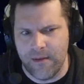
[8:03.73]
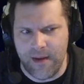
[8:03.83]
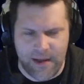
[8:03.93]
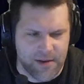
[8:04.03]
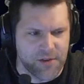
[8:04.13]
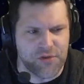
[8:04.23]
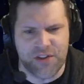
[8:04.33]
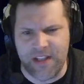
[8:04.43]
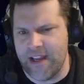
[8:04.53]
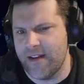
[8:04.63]
and
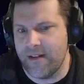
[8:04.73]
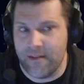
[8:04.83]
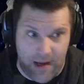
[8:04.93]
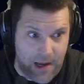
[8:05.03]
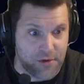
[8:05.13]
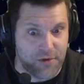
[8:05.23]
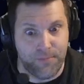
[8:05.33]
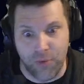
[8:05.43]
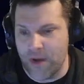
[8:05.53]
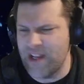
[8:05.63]
understand how to
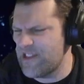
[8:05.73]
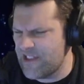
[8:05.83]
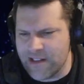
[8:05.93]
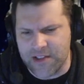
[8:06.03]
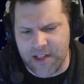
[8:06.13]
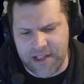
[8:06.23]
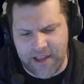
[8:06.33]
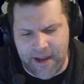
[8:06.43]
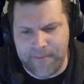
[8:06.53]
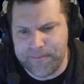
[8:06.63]
deploy it, things like
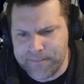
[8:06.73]
that.